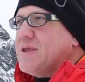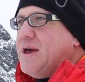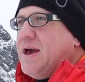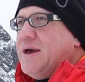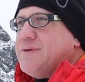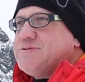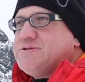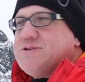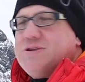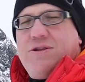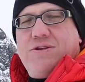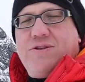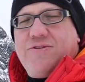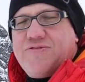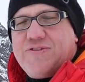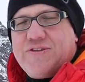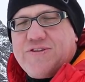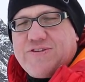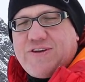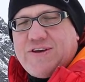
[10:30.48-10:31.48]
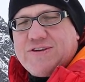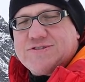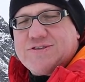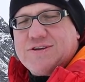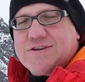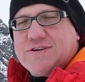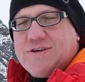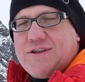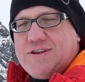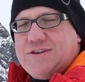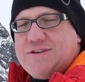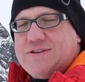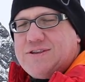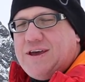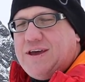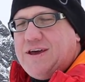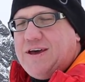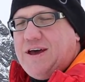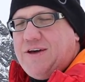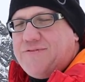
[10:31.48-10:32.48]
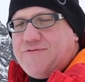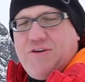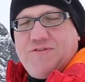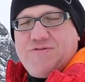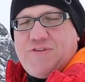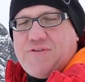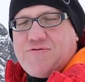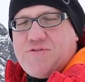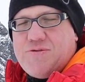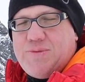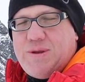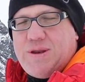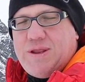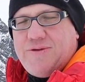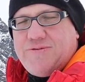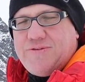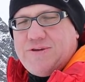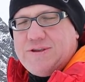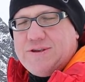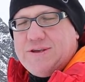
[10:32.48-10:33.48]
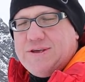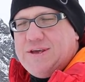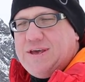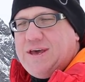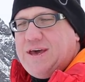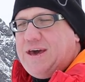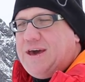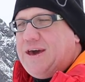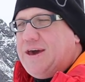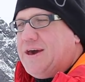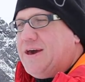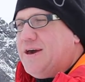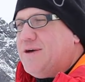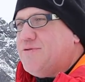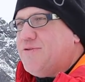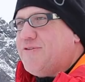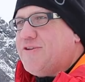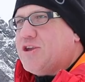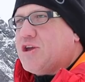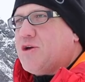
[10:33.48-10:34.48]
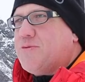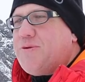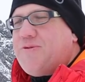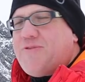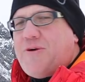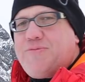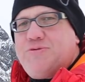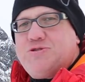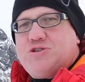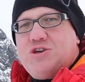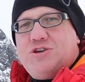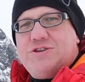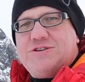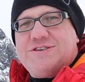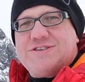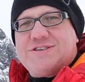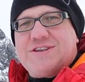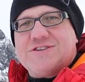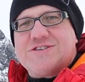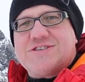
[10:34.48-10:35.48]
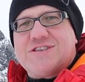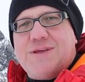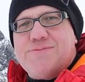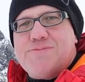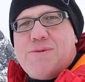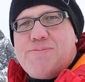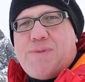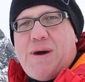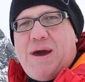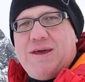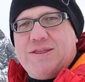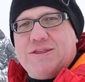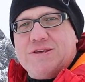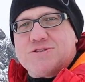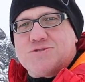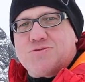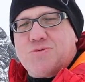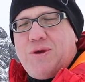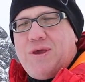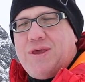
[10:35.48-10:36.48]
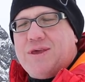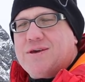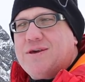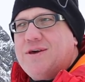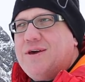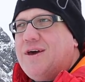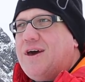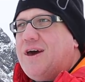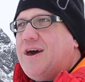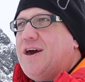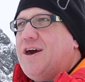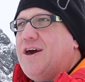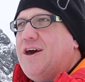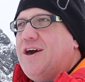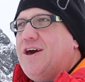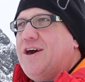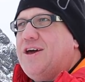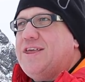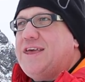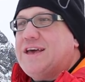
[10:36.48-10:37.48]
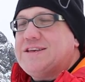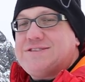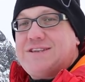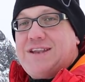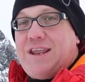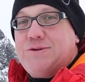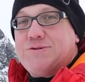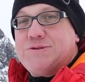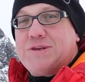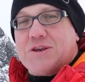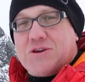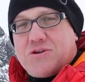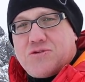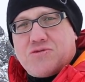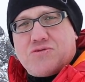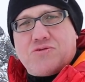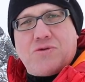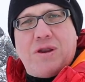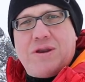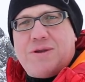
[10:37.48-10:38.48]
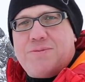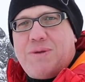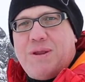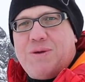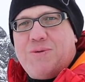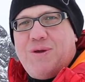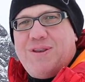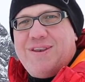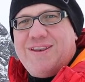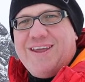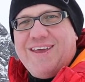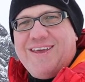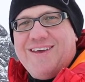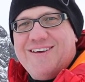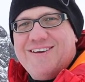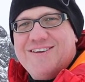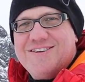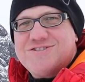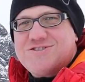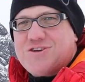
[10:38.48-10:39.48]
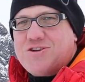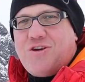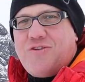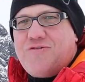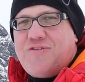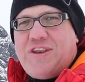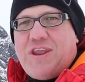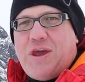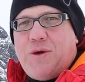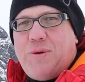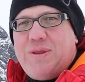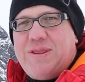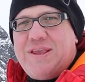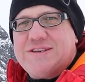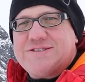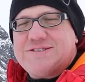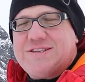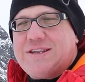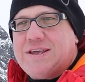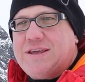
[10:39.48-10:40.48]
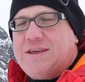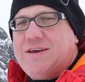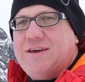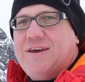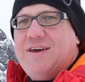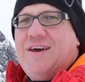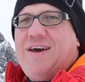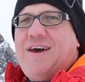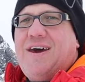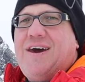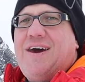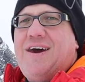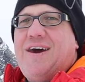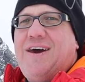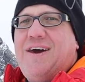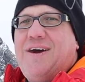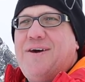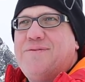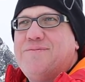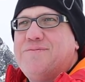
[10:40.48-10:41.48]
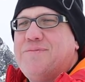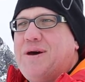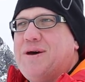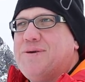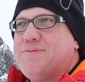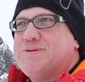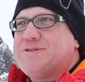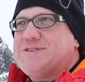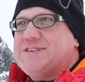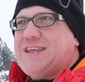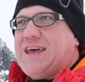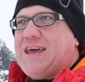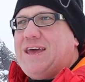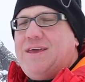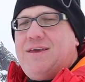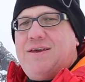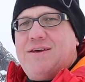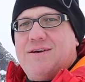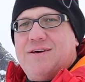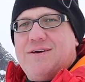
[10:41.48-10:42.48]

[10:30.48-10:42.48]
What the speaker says: Absolutely fantastic, and I've loved every minute of it. We've had a couple of opportunities that have slipped me by this week. Yesterday was incredibly windy, so no video in yesterday, but today